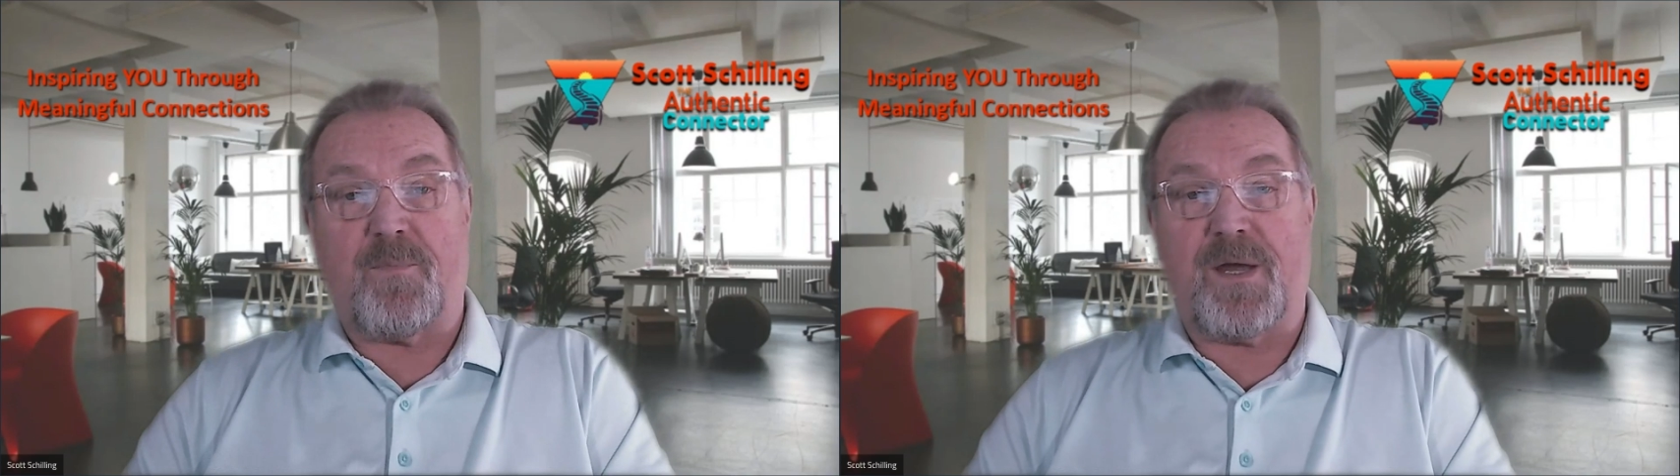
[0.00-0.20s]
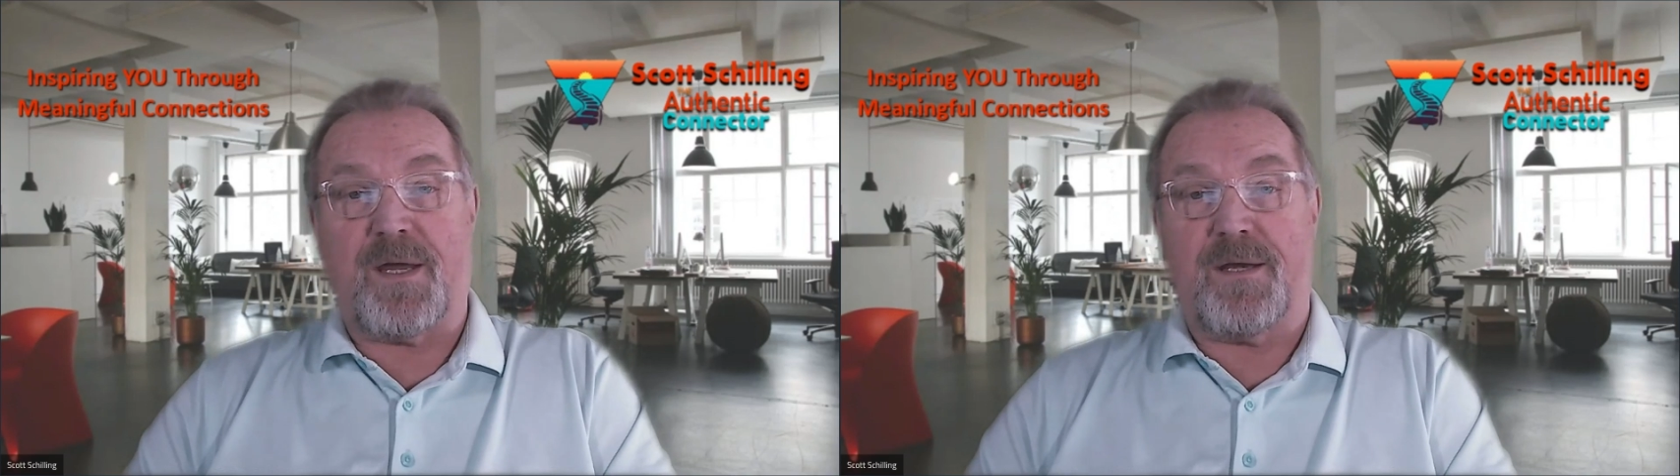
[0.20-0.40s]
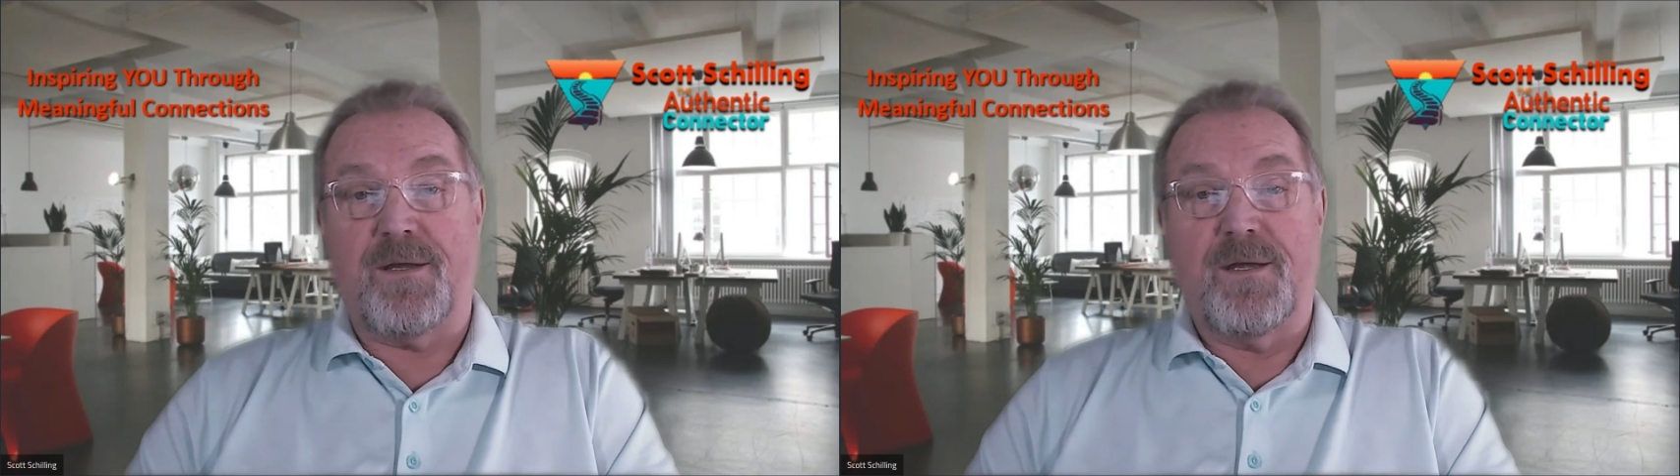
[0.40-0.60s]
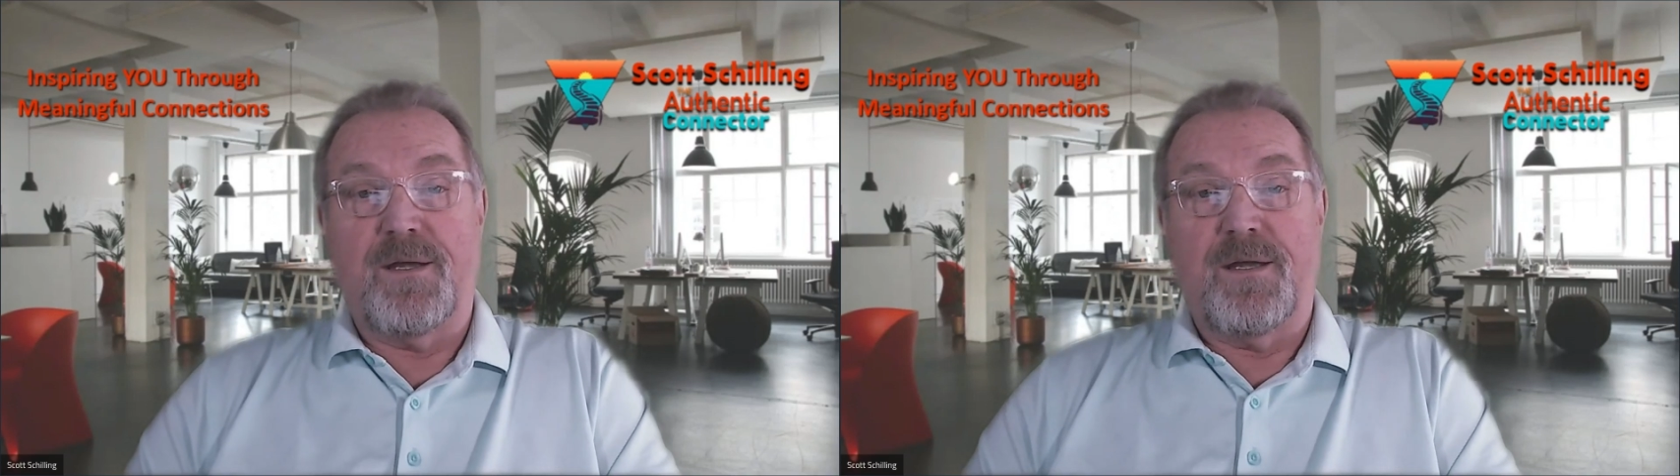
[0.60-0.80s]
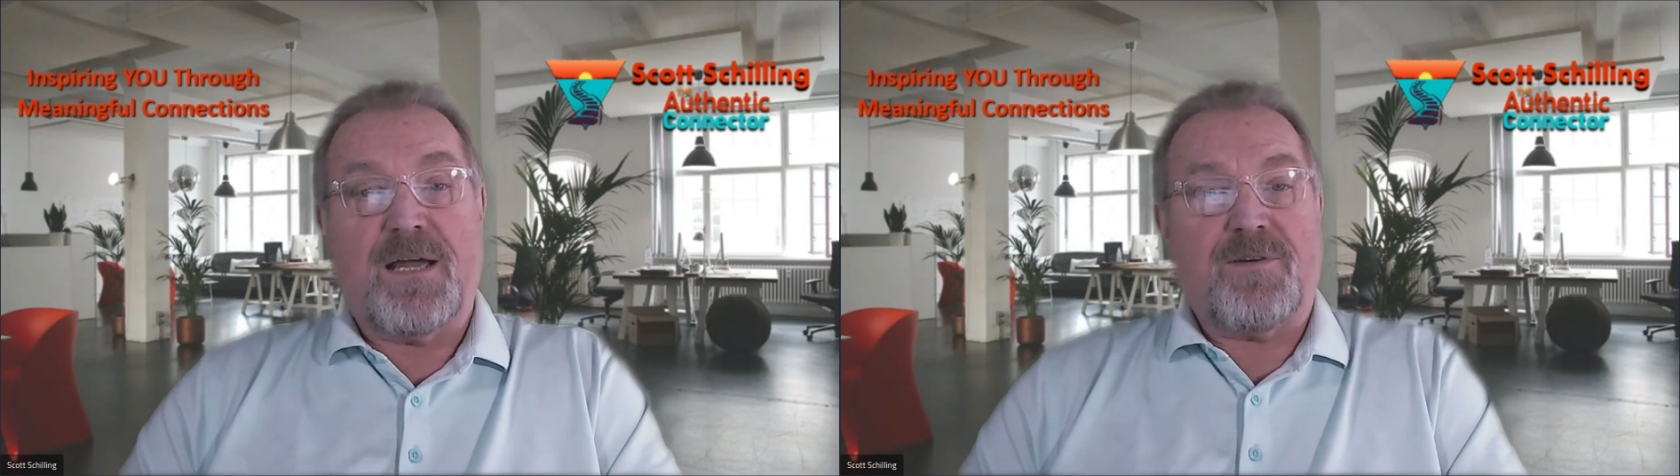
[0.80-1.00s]
mind
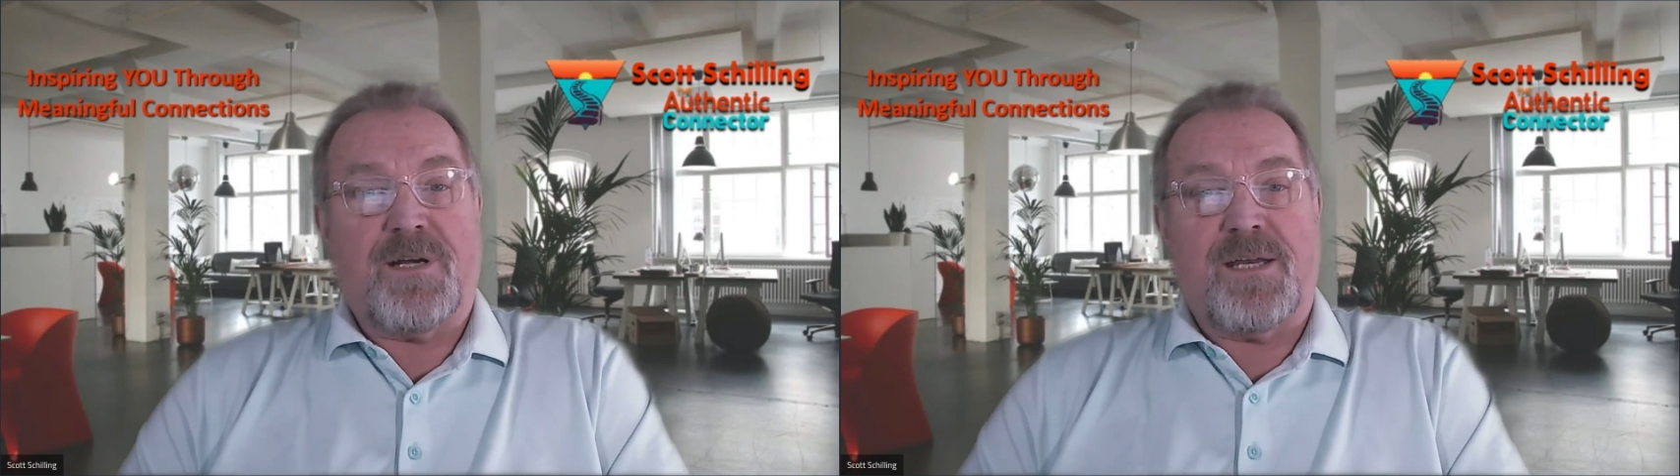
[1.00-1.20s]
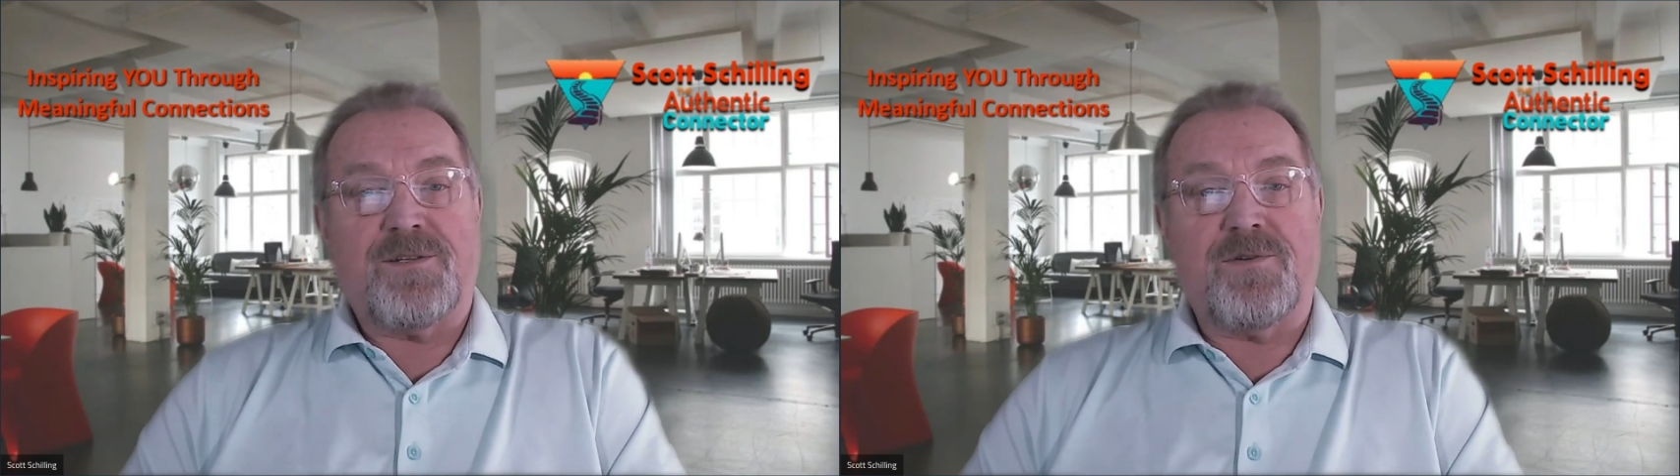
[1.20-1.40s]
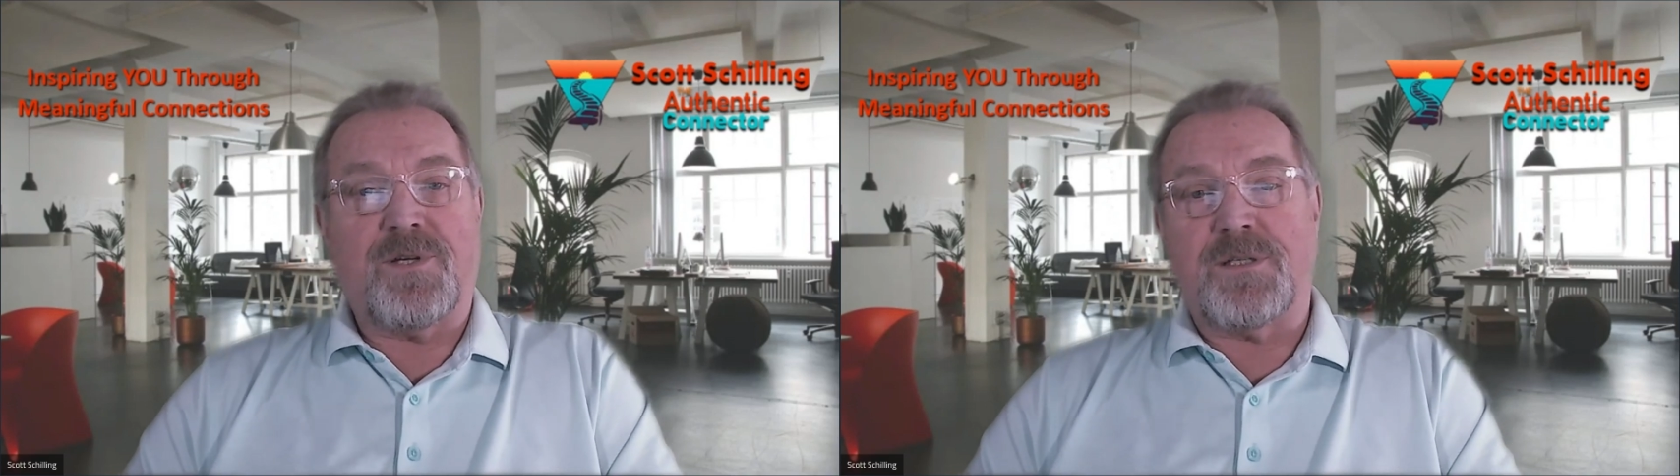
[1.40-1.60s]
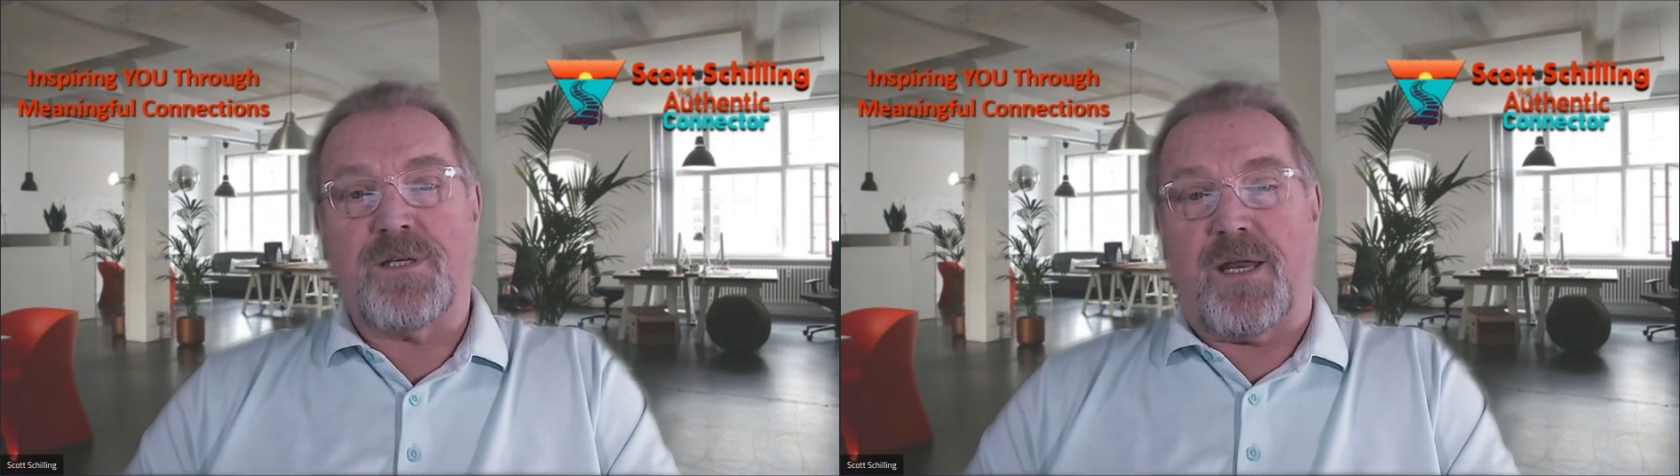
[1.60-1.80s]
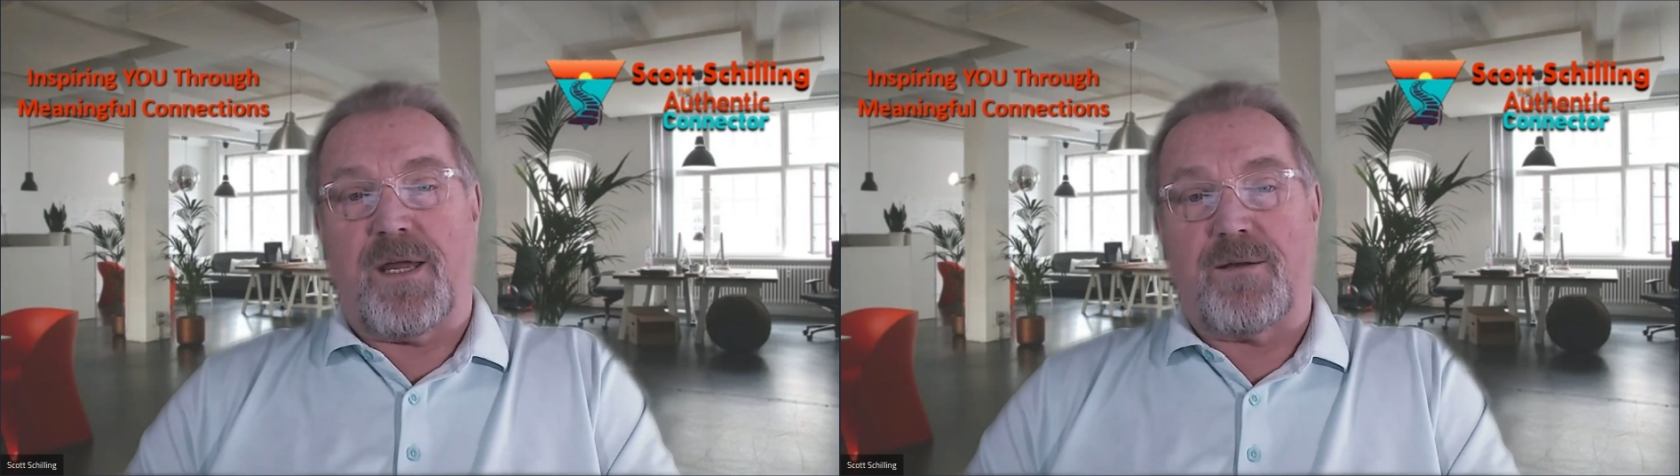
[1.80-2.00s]
how could i do good
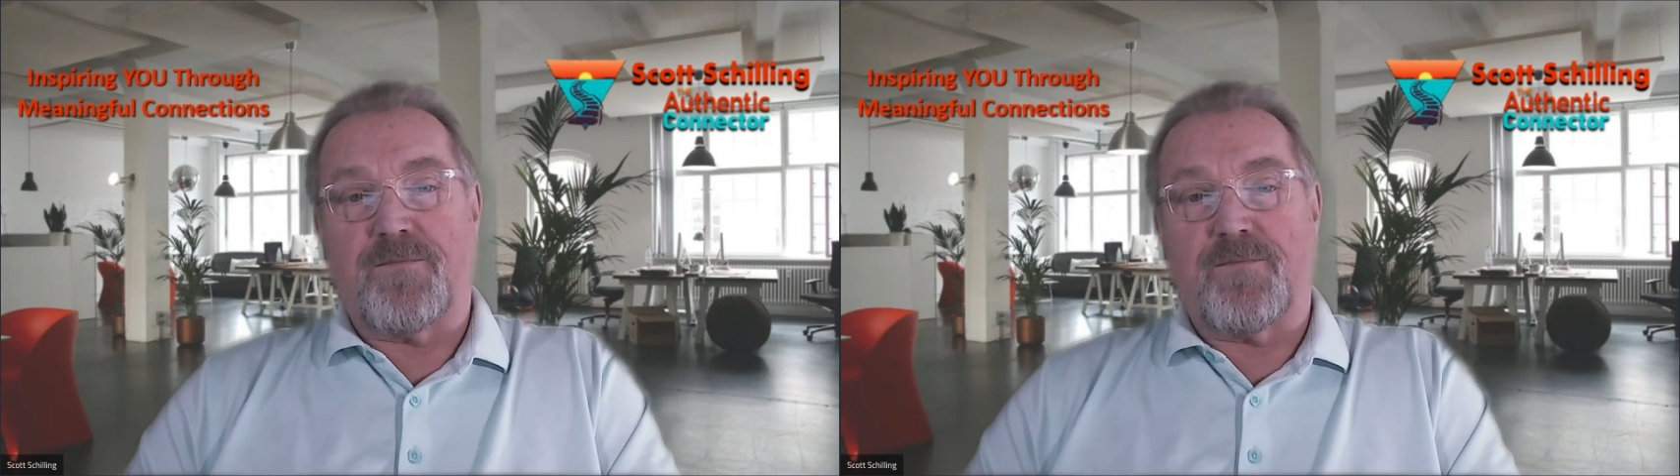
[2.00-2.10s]
today